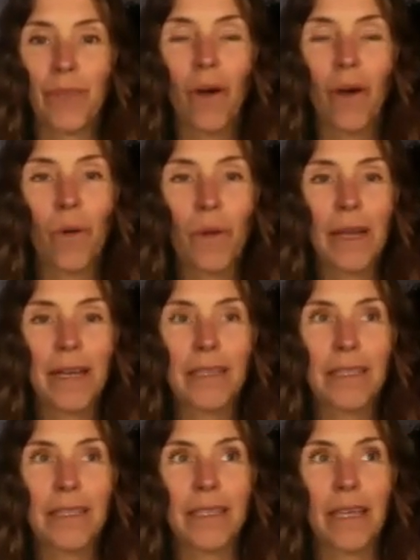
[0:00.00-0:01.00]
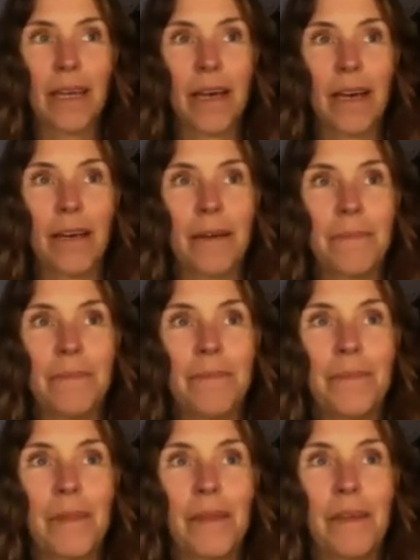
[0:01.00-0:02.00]
Always
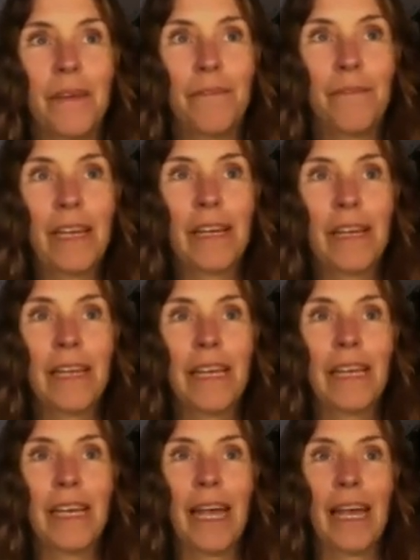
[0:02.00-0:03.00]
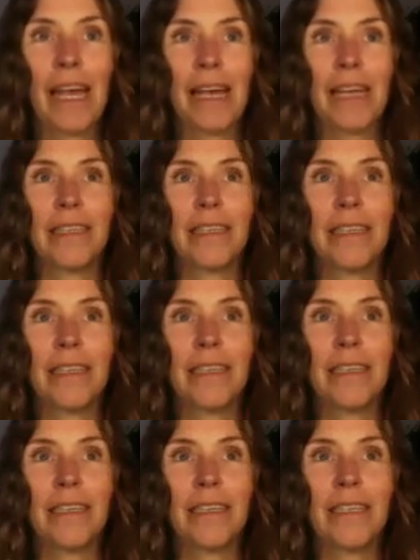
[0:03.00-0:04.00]
feeling and
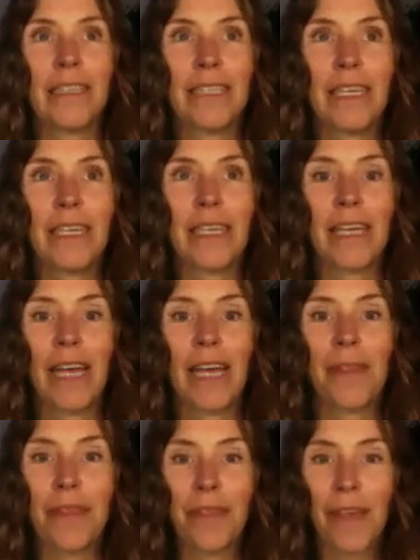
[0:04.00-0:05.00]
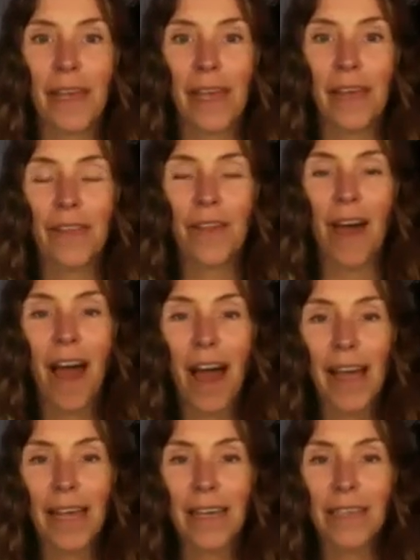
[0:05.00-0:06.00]
seeing and thinking the
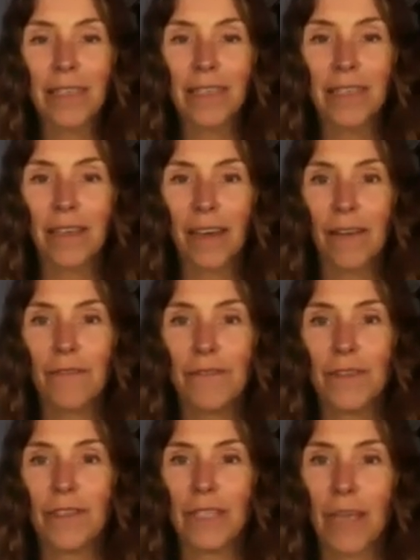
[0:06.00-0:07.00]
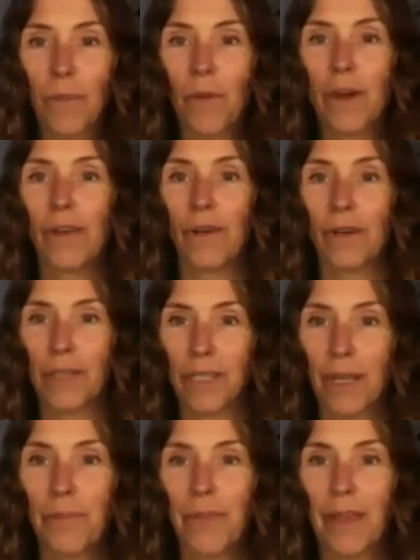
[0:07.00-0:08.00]
highest of someone or
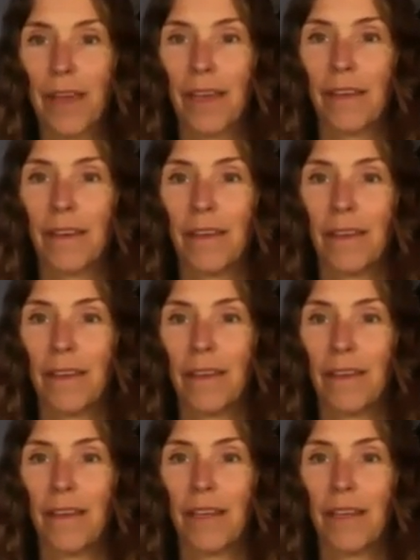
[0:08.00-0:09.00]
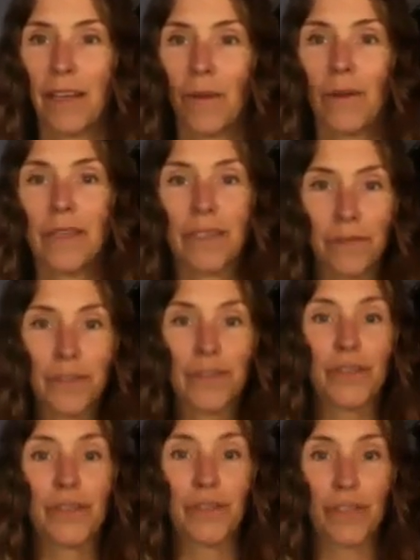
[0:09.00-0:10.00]
something, as if
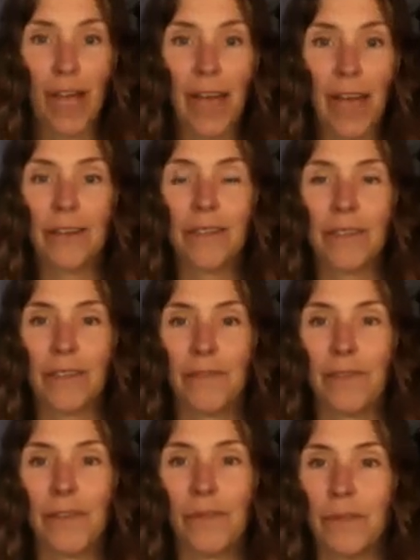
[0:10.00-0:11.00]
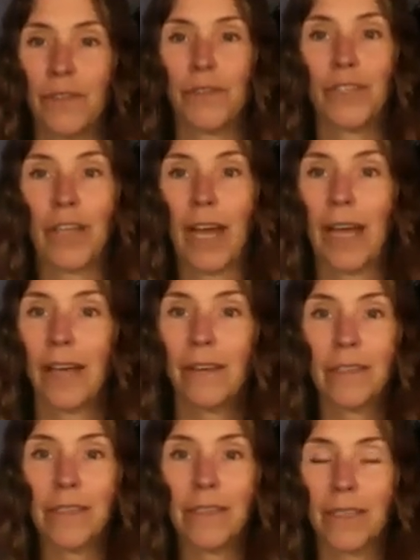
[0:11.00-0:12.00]
it's your child. If it was your
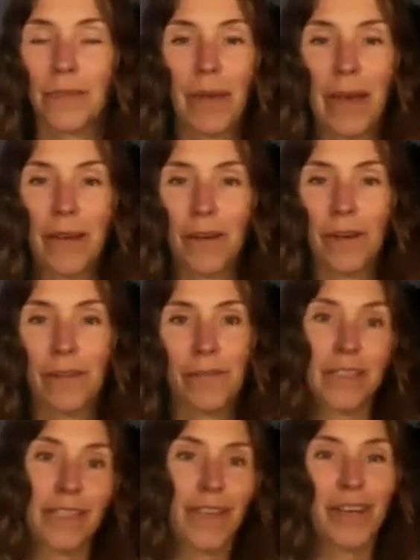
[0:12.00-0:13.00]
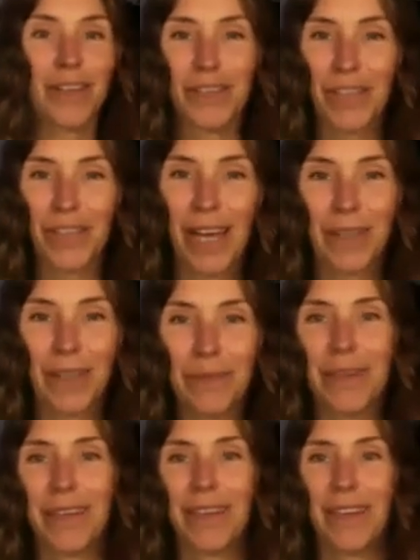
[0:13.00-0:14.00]
child, it doesn't matter if it's not your child,
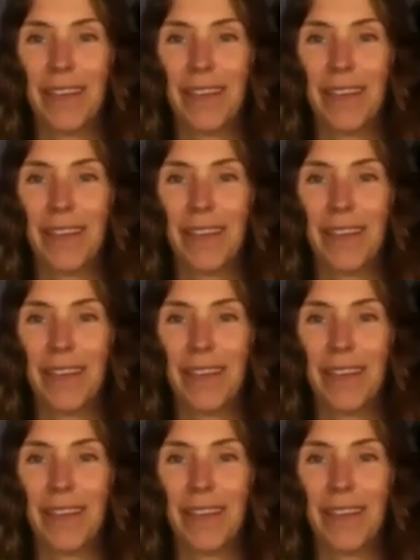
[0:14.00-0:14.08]
but,